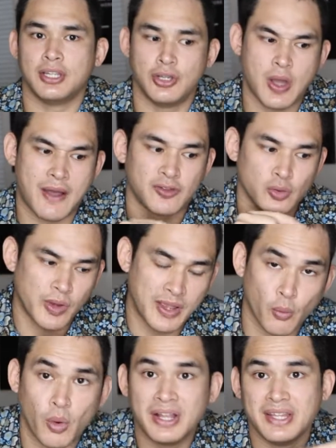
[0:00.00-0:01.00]
You have to wait
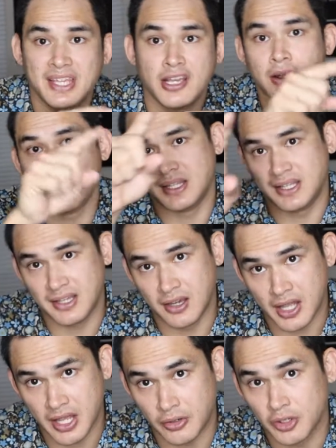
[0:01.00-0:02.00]
1 year, and then
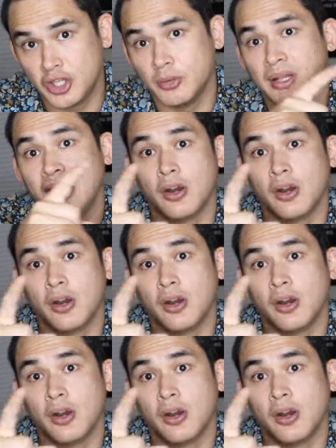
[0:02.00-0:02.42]
it'll accumulate